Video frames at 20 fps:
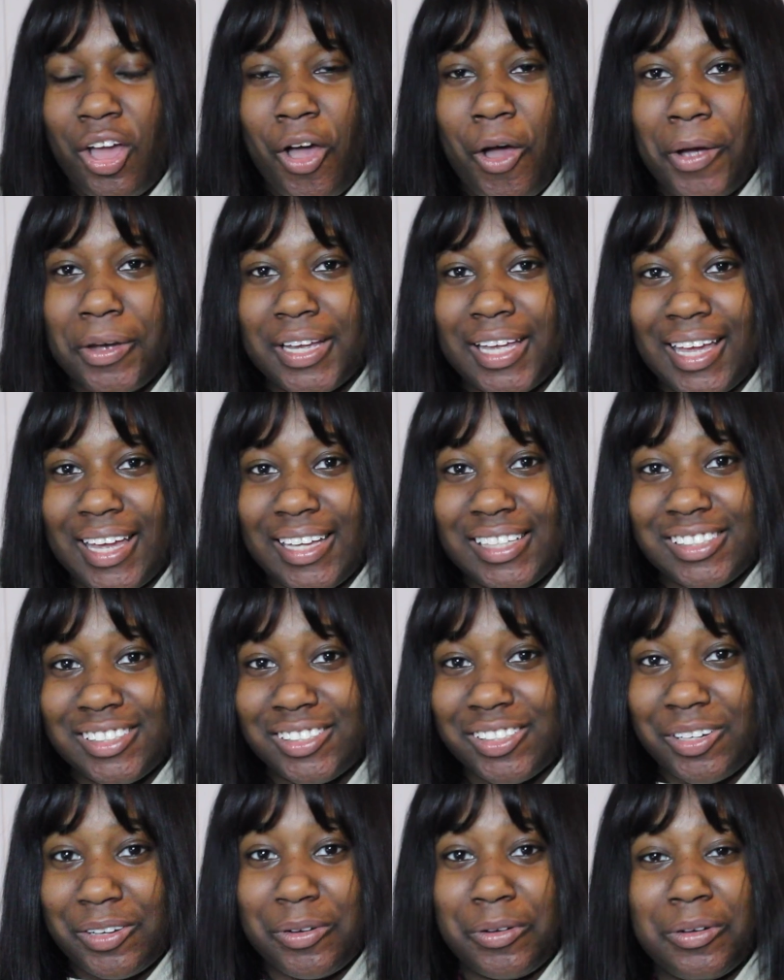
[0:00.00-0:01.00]
Yeah. Okay,
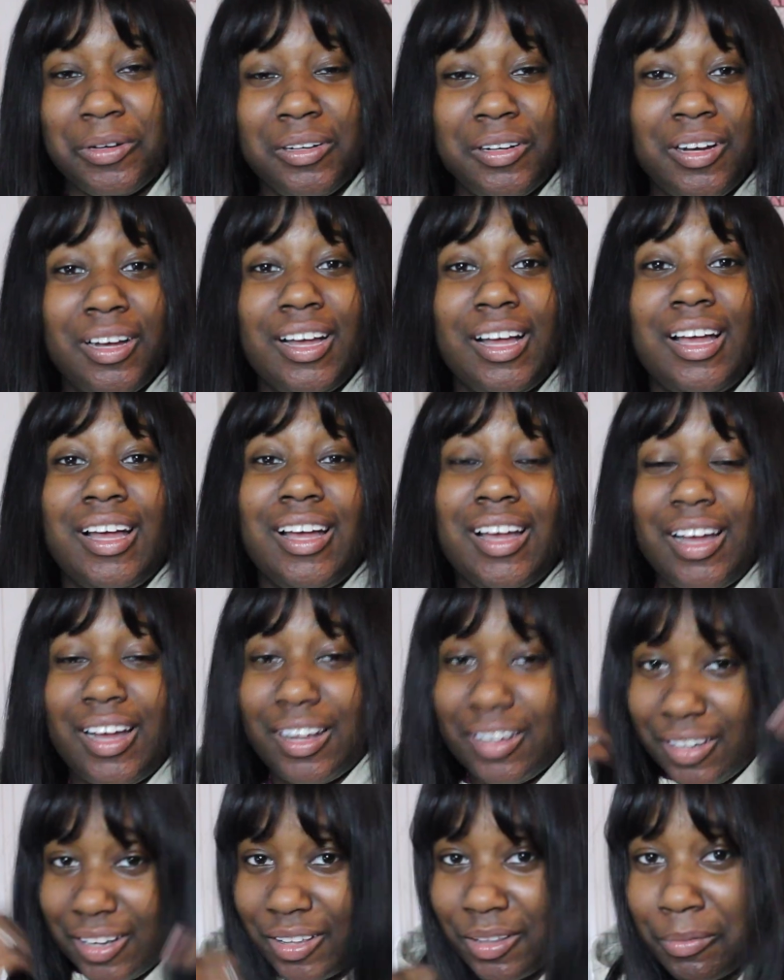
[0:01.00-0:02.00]
so
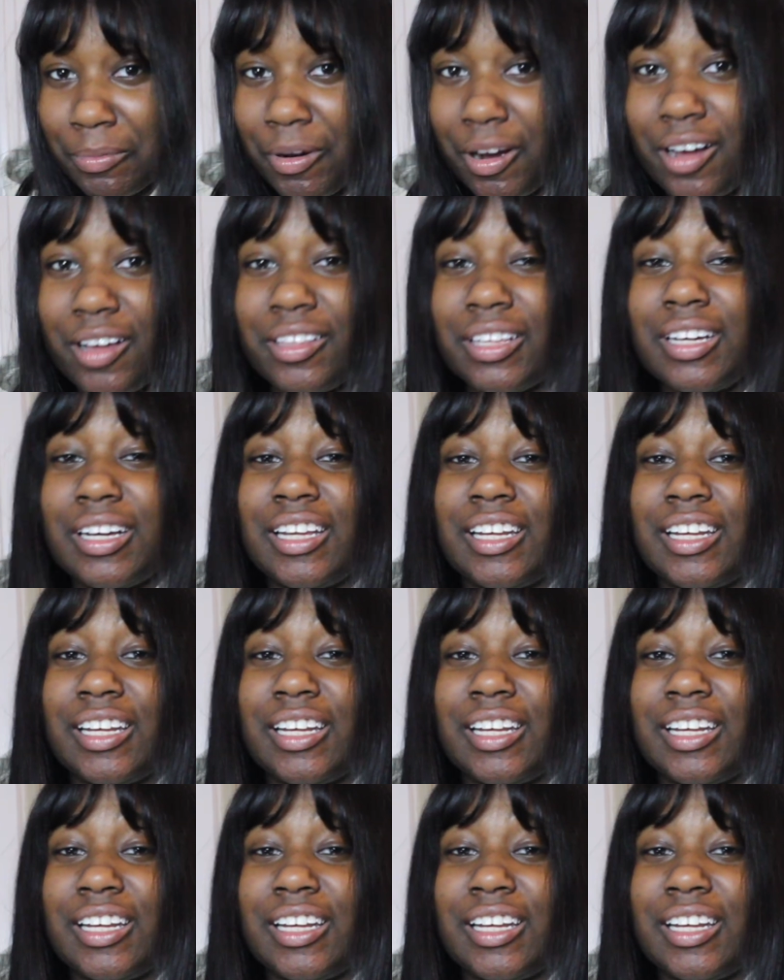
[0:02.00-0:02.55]
another part of the